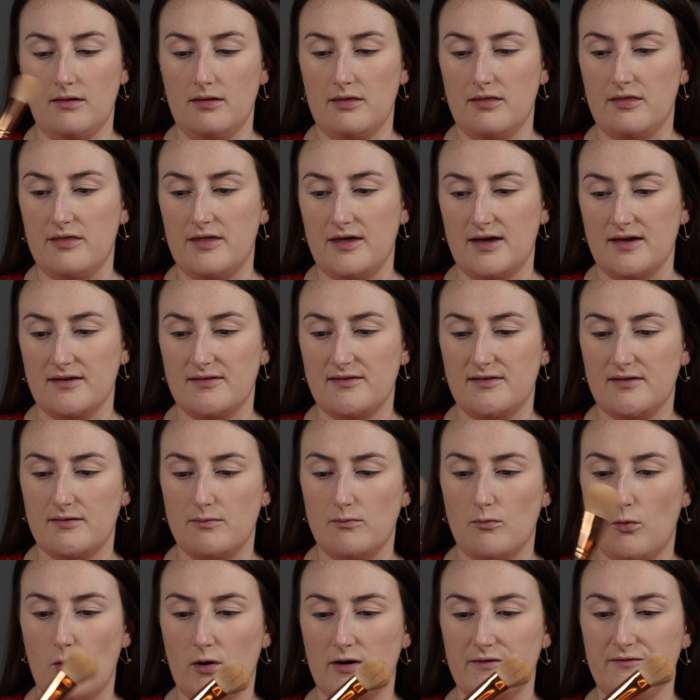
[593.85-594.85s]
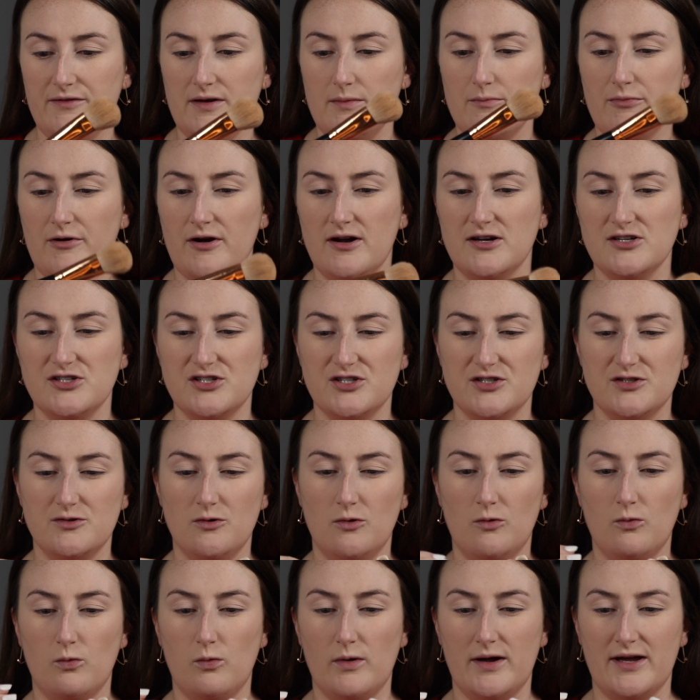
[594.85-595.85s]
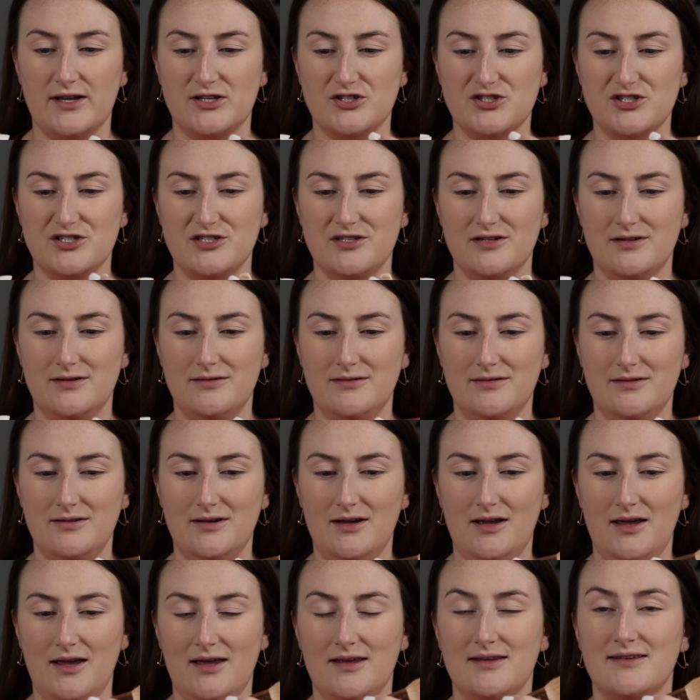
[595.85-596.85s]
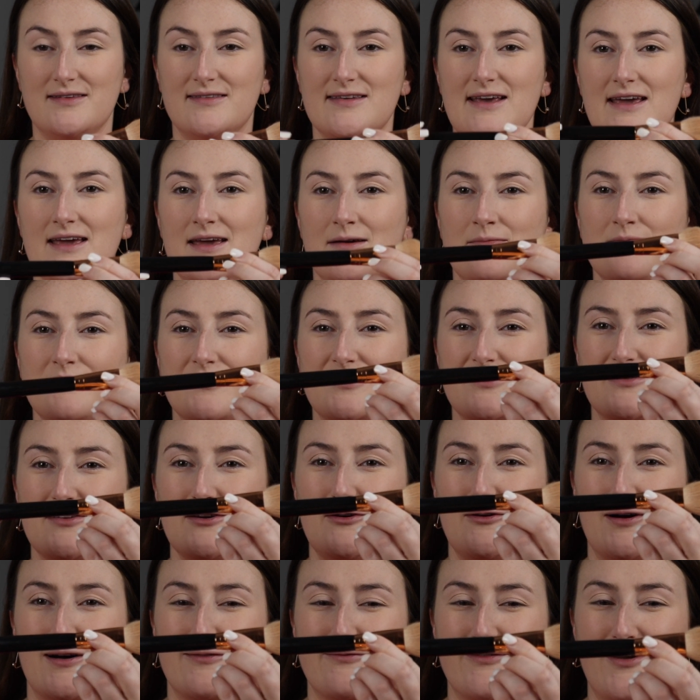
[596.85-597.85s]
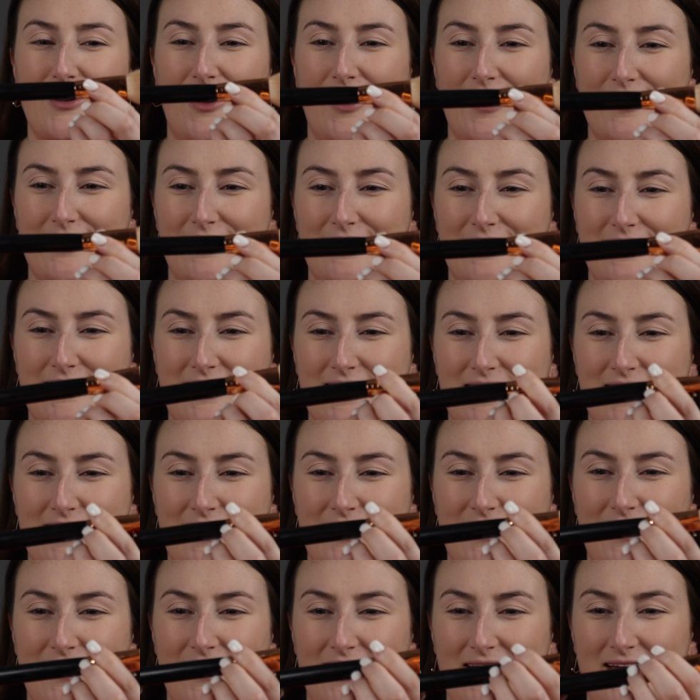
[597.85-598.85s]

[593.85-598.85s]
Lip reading: this Morphe brush, which seems to have gotten the